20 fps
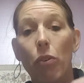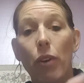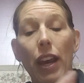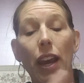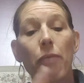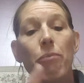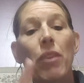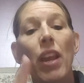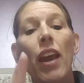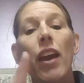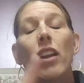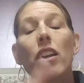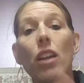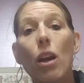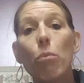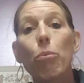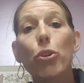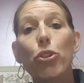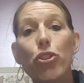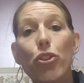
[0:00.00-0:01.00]
okay?
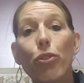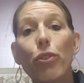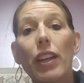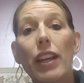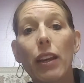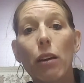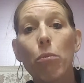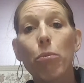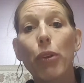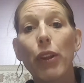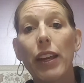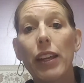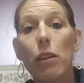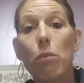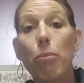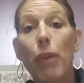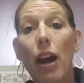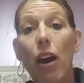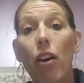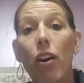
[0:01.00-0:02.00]
Number two, they complain
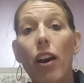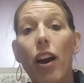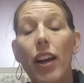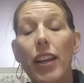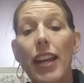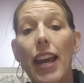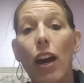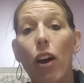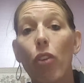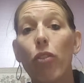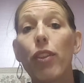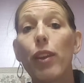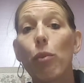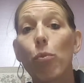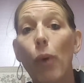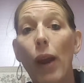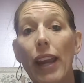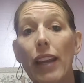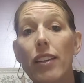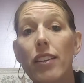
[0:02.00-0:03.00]
about unhealthy
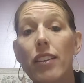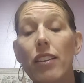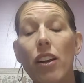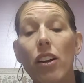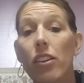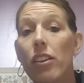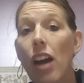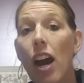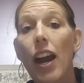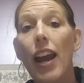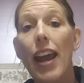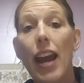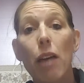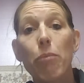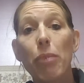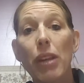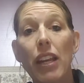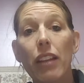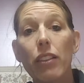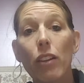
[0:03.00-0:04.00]
weight. They're not
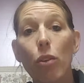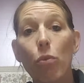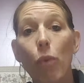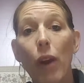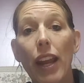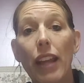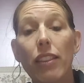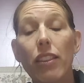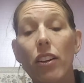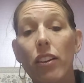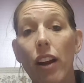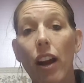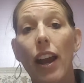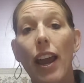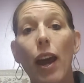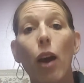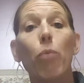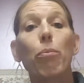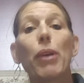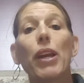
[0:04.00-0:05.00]
happy at their weight. They're not
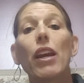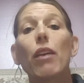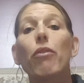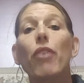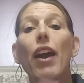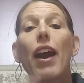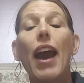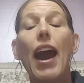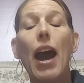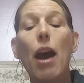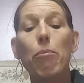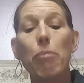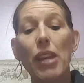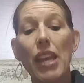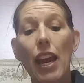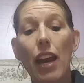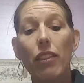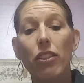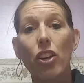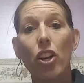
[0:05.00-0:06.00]

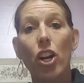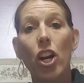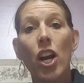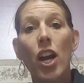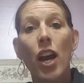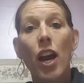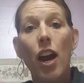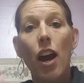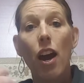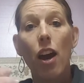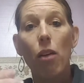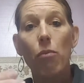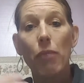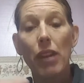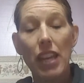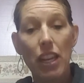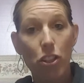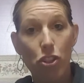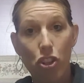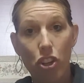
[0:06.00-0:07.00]
happy at their
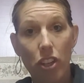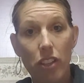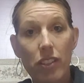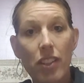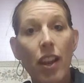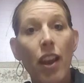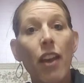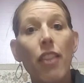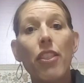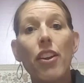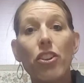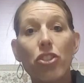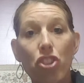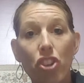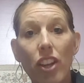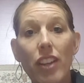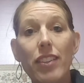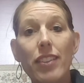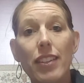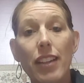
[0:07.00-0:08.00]
inches. They're
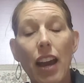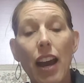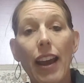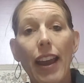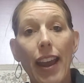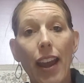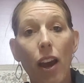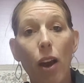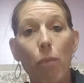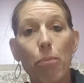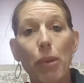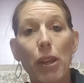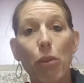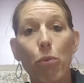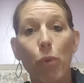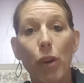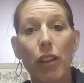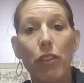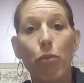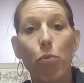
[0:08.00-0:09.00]
just not happy
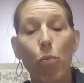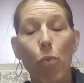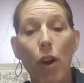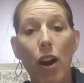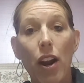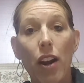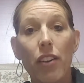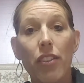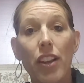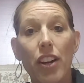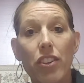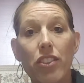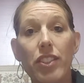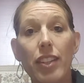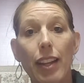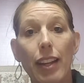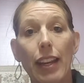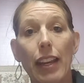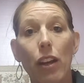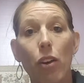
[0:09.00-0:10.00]
with where they're
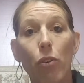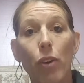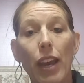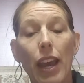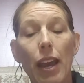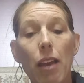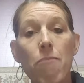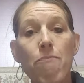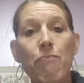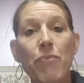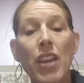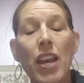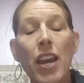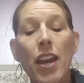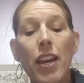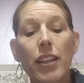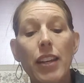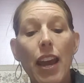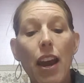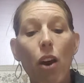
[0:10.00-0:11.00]
sitting, okay?
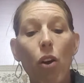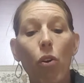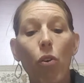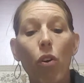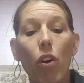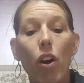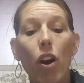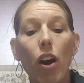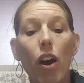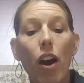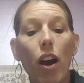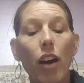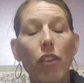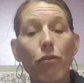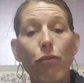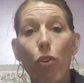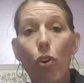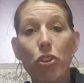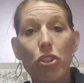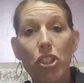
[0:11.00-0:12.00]
Now,
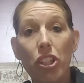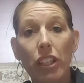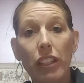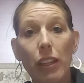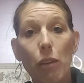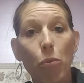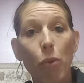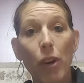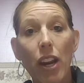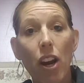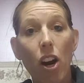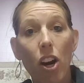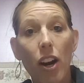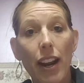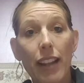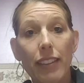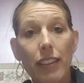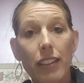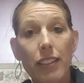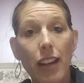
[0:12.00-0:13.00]
unfortunately, we are
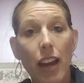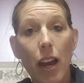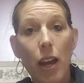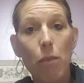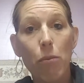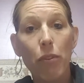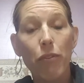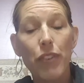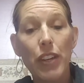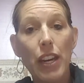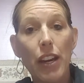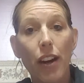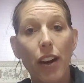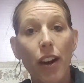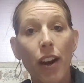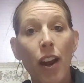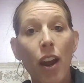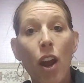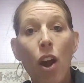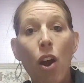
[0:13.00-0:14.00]
at the time of year